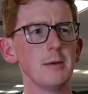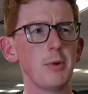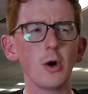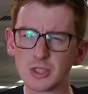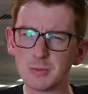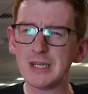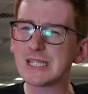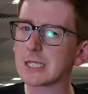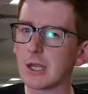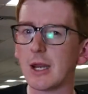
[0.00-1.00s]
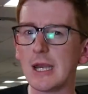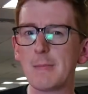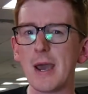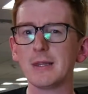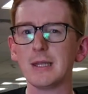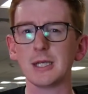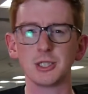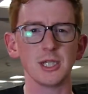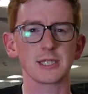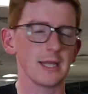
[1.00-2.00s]
possibly slightly better than last
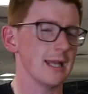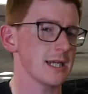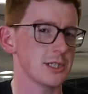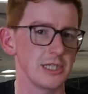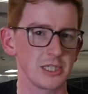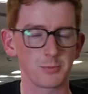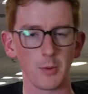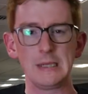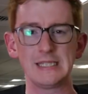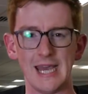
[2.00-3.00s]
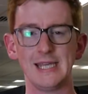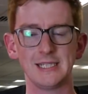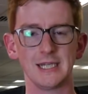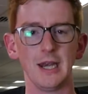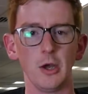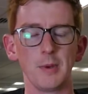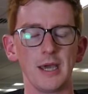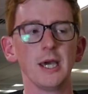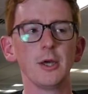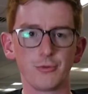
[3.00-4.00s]
year's. I think last year's is probably tainted a little
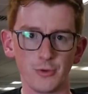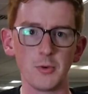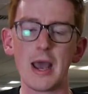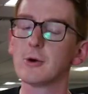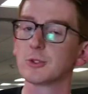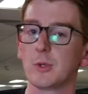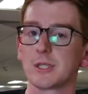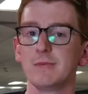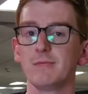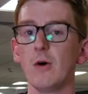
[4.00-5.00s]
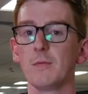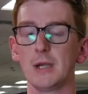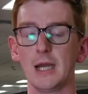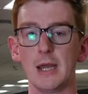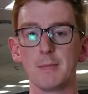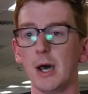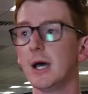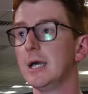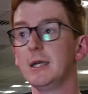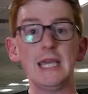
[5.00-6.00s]
bit through Ellsworth's involvement in it, but
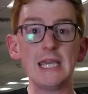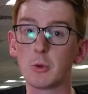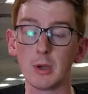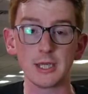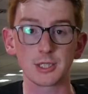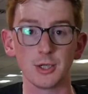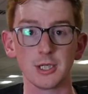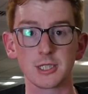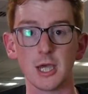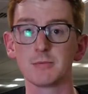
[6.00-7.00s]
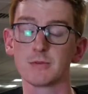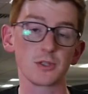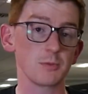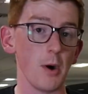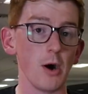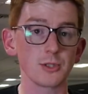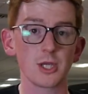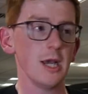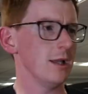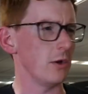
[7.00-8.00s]
equally as good in terms of spots,
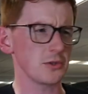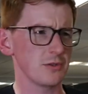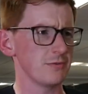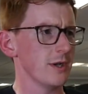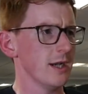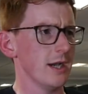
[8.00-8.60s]
lots of